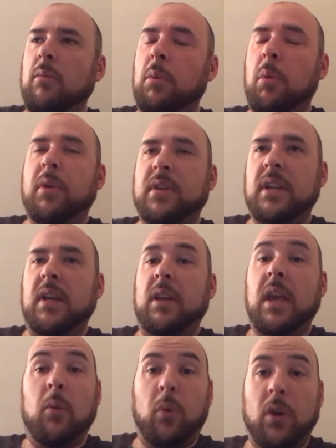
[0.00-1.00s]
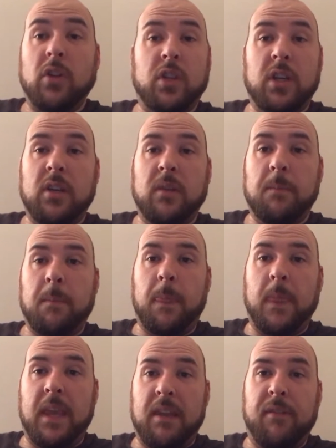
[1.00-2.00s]
for more to say, yeah, watch it
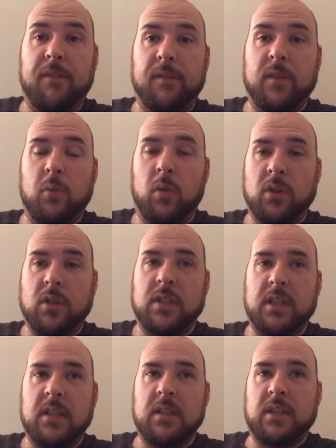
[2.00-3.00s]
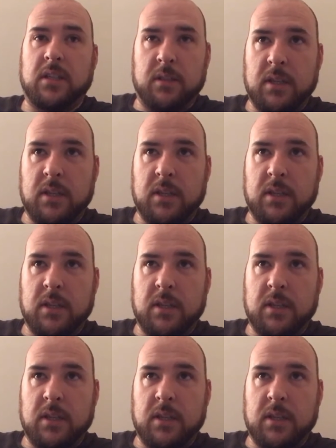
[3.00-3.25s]
if you want to see it.